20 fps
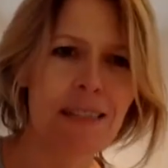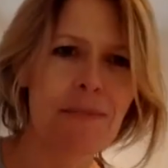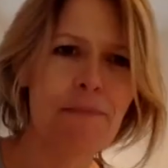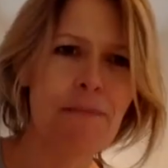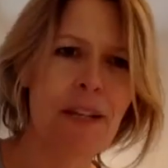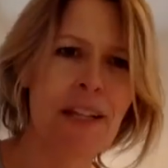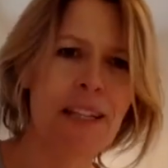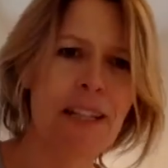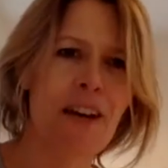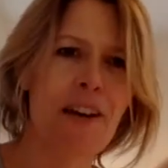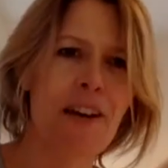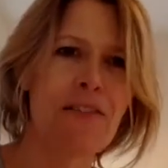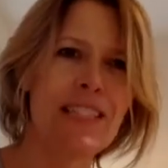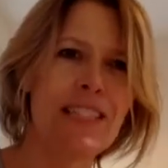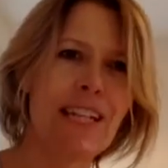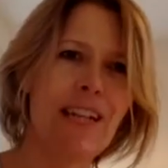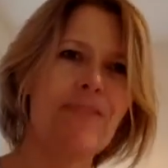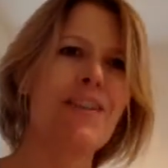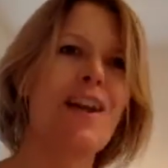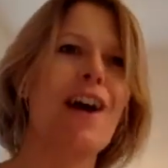Because
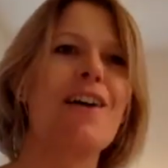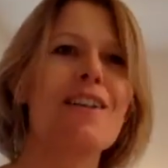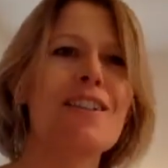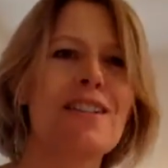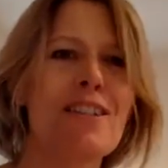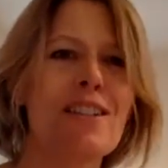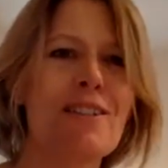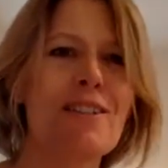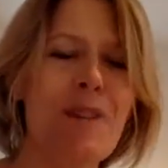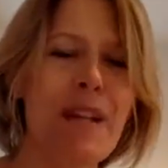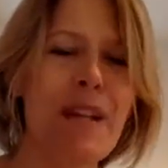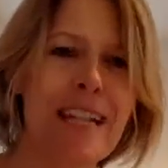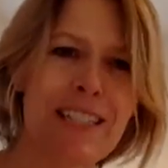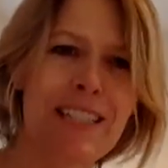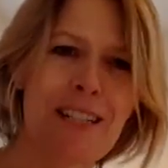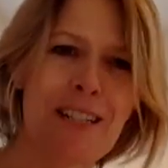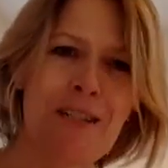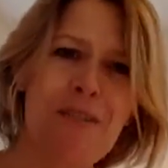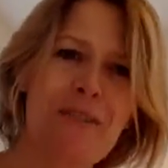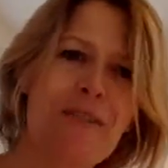obviously if Laura's still willing
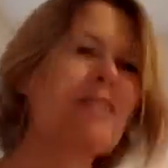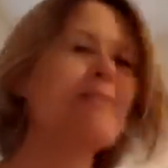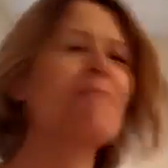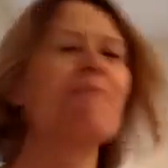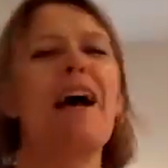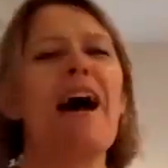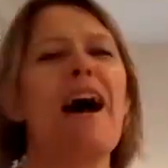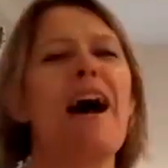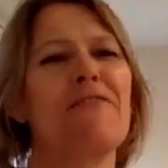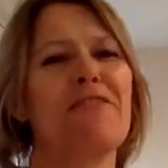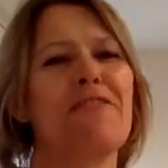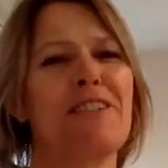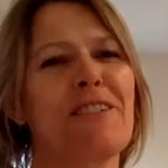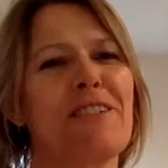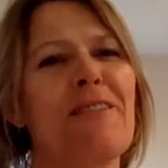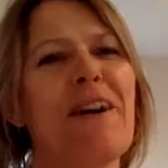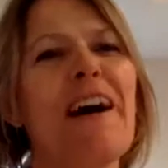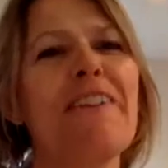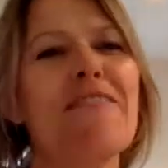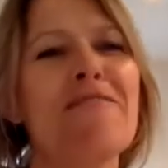to talk to me after
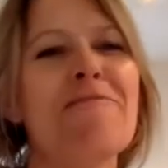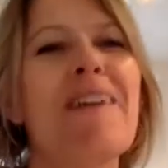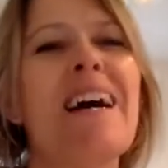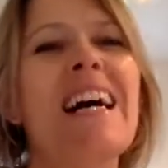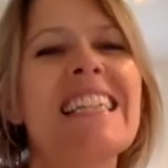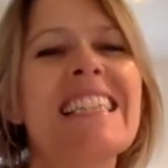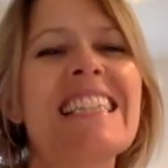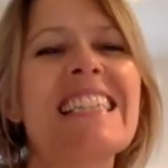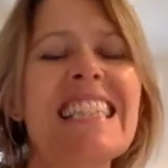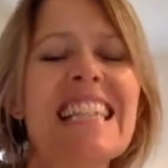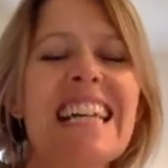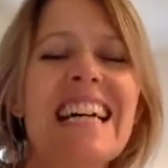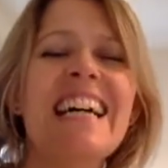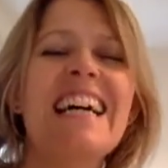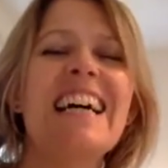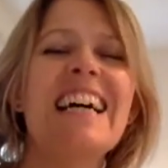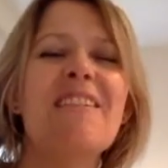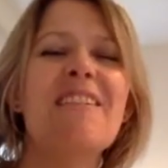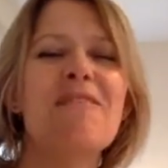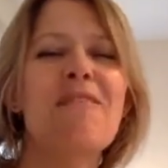12 months,
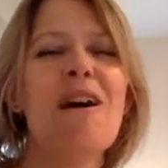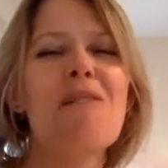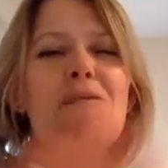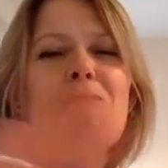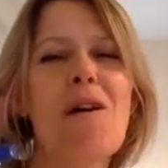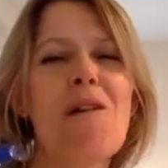what